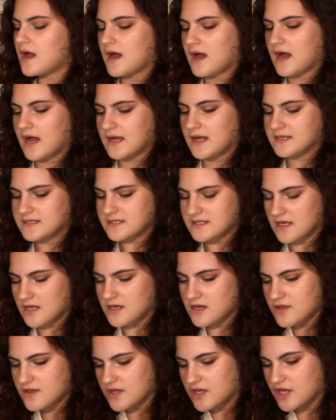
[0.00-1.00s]
And
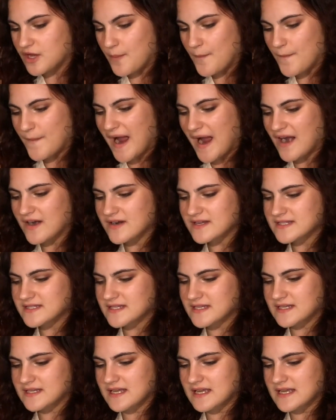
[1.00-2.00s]
another
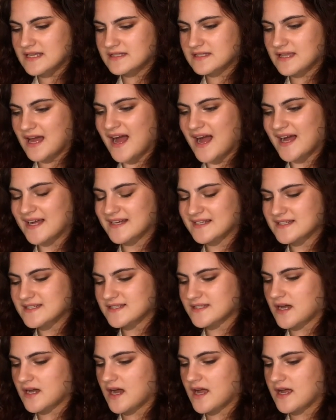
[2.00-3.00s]
comparison is the hand
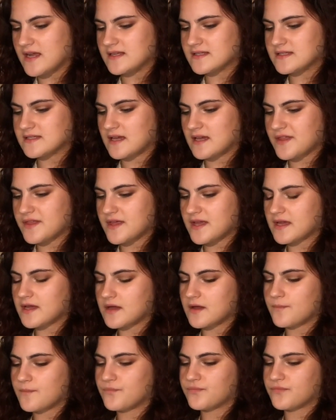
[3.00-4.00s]
size. I
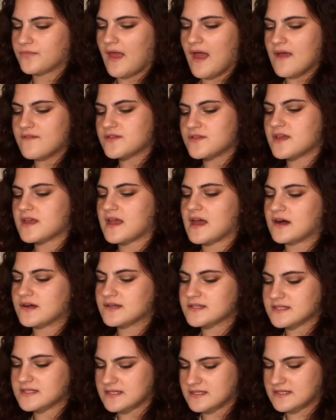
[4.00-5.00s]
think everything
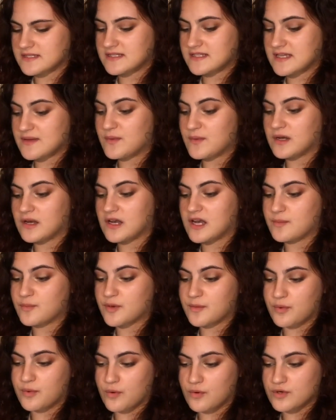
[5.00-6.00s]
else is similarly
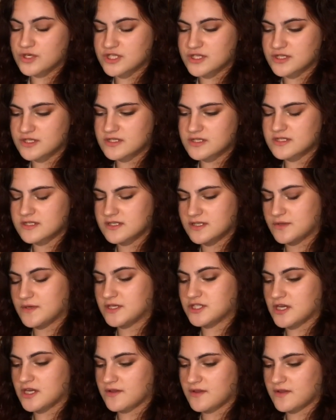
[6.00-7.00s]
proportioned to
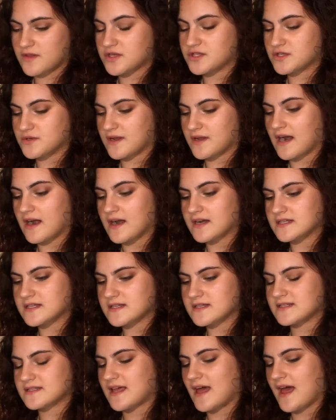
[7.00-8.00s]
each other, the two
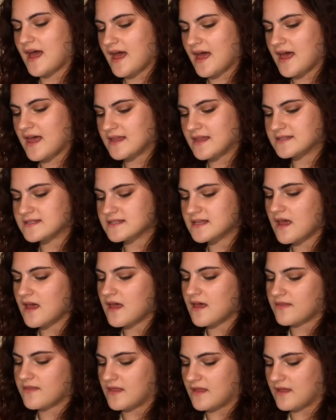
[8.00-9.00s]
characters, the heads,
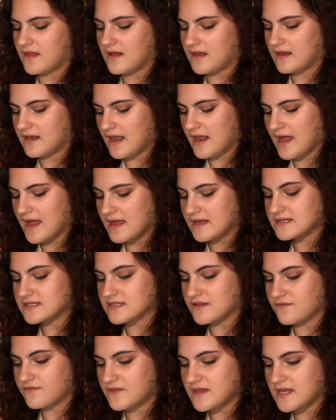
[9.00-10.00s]
the legs,
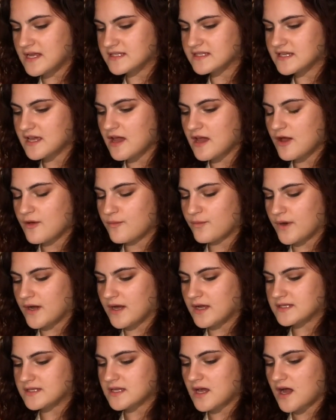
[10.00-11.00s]
the feet,
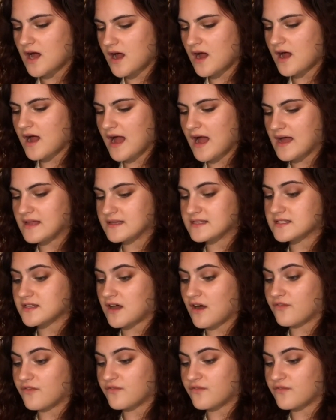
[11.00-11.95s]
but her hands are